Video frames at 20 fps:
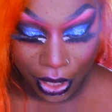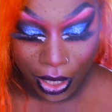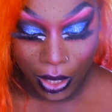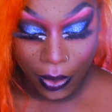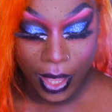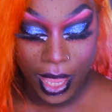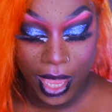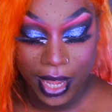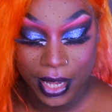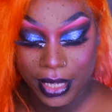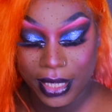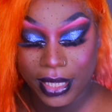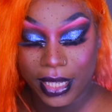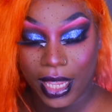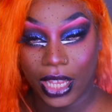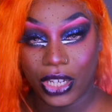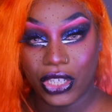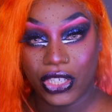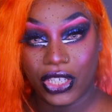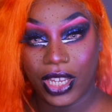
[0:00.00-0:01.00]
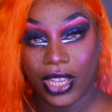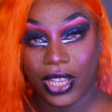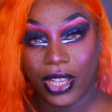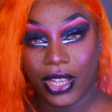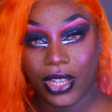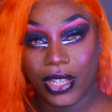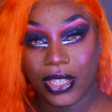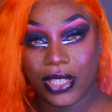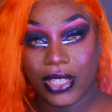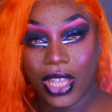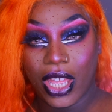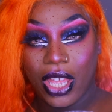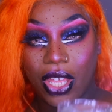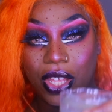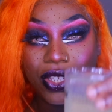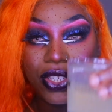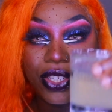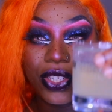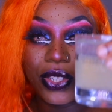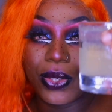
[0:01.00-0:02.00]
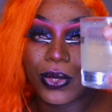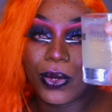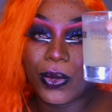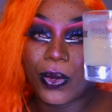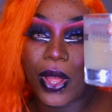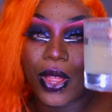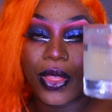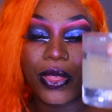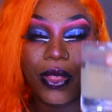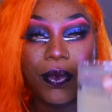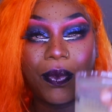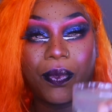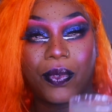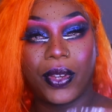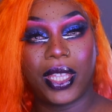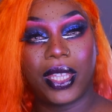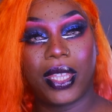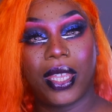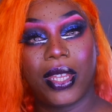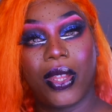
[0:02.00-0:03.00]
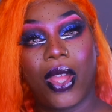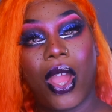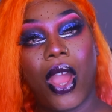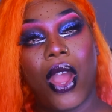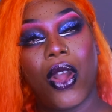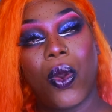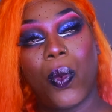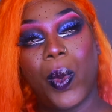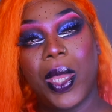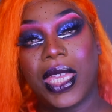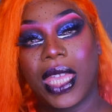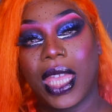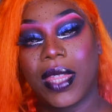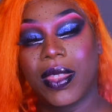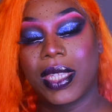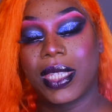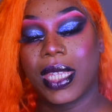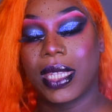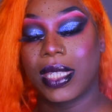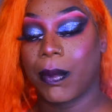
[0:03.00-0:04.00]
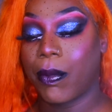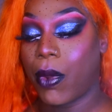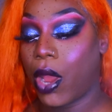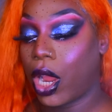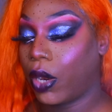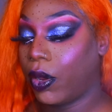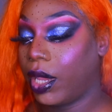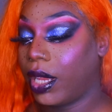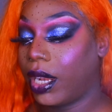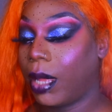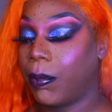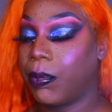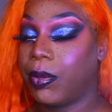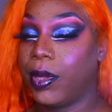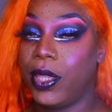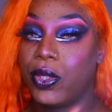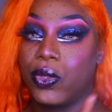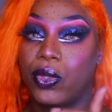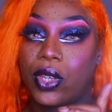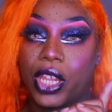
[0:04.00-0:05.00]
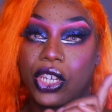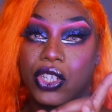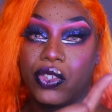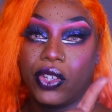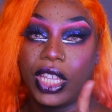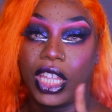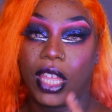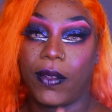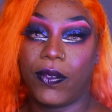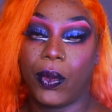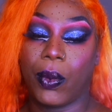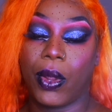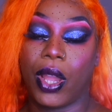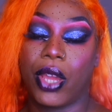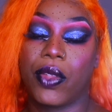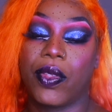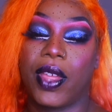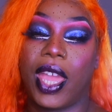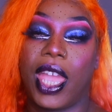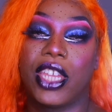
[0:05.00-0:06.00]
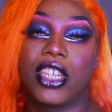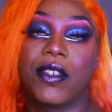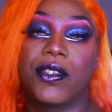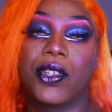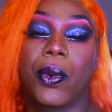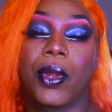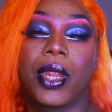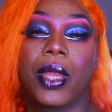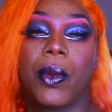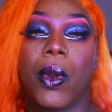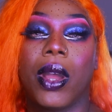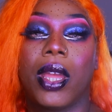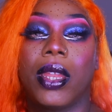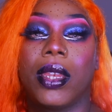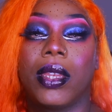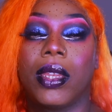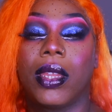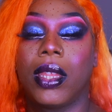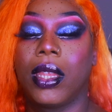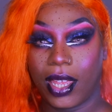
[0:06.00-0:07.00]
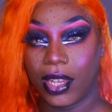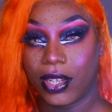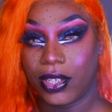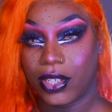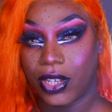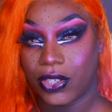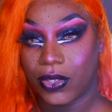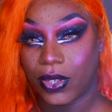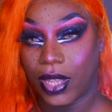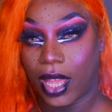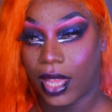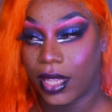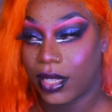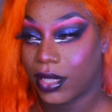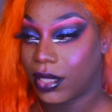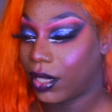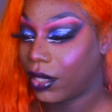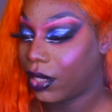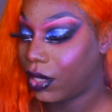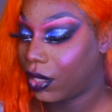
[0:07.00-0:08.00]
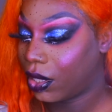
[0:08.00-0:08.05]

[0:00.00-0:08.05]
to go ahead and say cheers to the freaking weekend. This is a margarita, and please do not drink if you are under the age of twenty-one. Cheers, you guys.